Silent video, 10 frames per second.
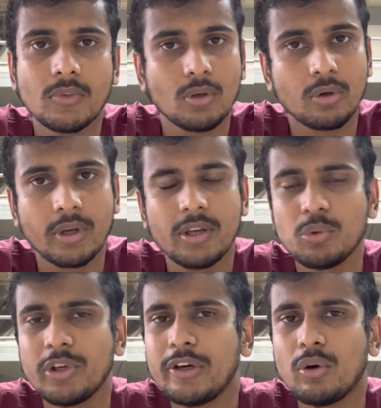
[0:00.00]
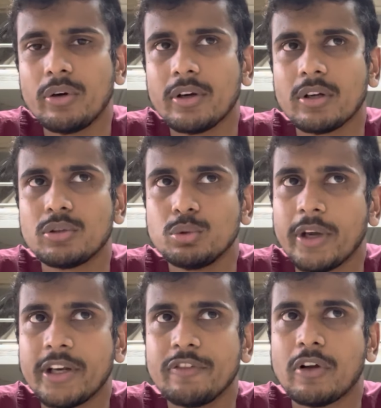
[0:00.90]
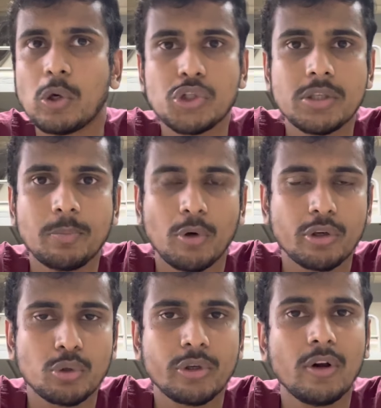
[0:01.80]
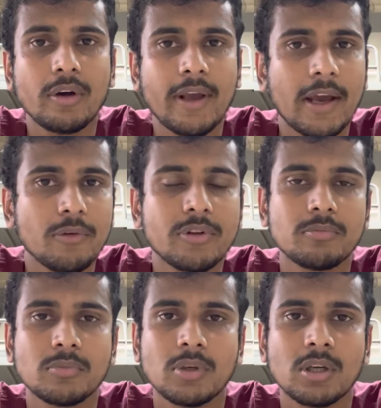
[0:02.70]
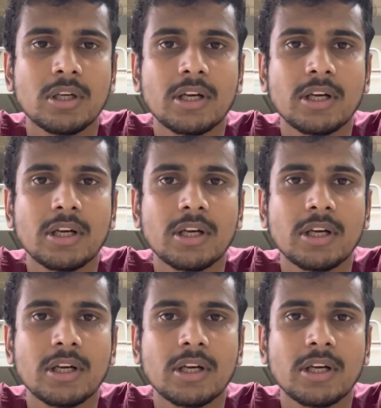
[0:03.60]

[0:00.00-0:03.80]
okay. You need not do any fellowship or you need not have some